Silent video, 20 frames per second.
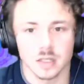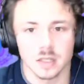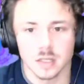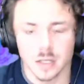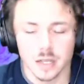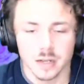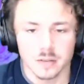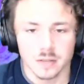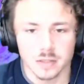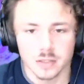
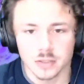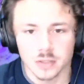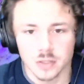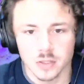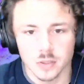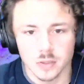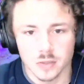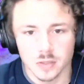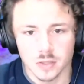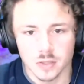Can't really show you
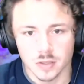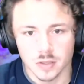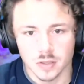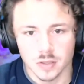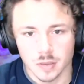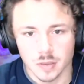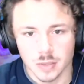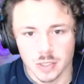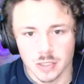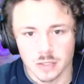what's going on,
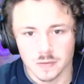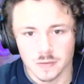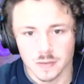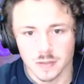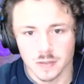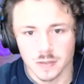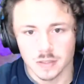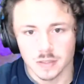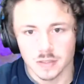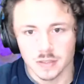but that's
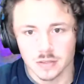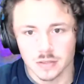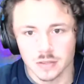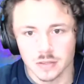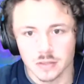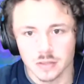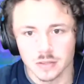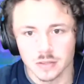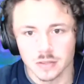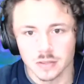fine though. You
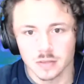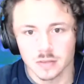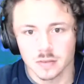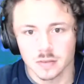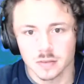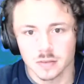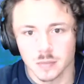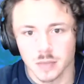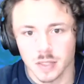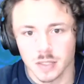can just
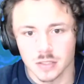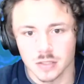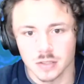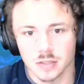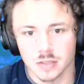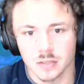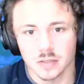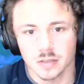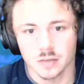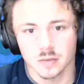
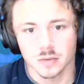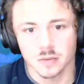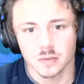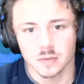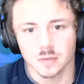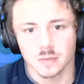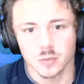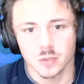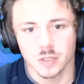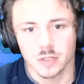imagine or
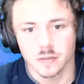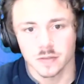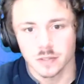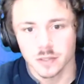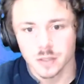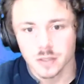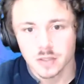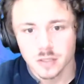whatever.